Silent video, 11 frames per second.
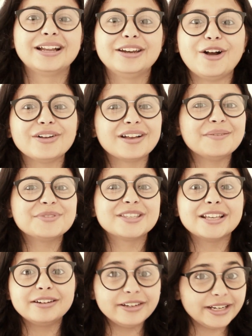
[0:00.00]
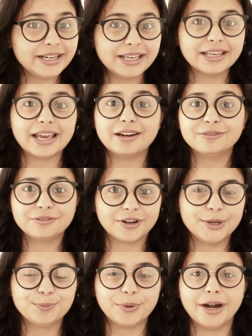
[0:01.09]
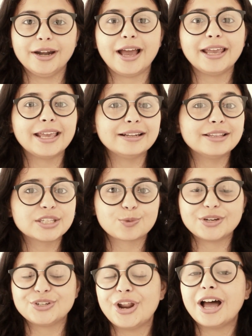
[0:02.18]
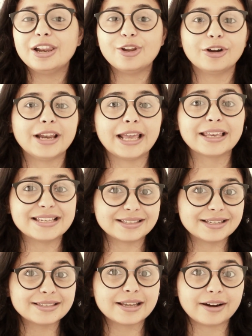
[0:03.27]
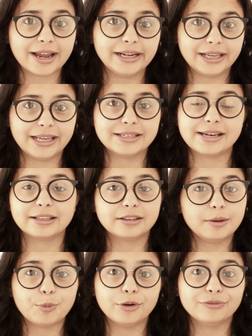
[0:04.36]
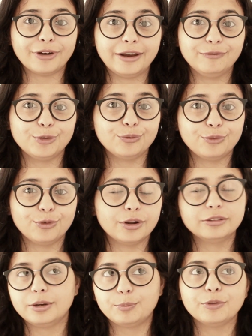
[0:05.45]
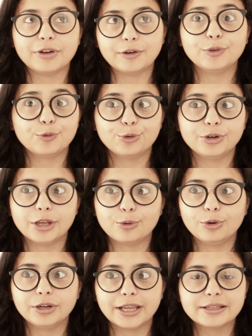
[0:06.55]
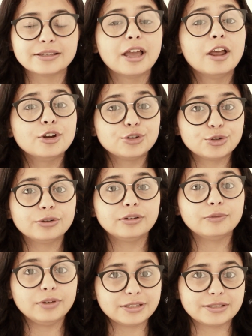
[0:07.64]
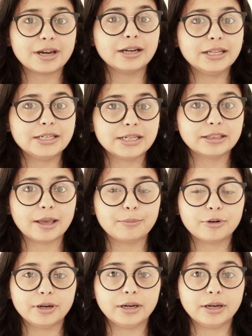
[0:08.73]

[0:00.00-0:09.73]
Now comes the reading and fun part. I get this question a lot, like is this a right age, like 3.5 to 4-year-old kids, should we start teaching them